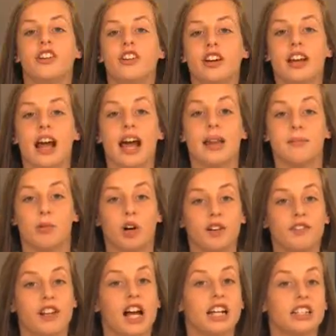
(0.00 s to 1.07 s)
can add more
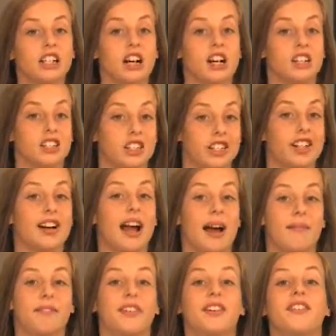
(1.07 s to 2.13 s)
flashcards to your
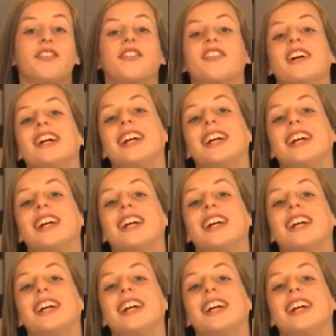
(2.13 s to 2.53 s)
app for free.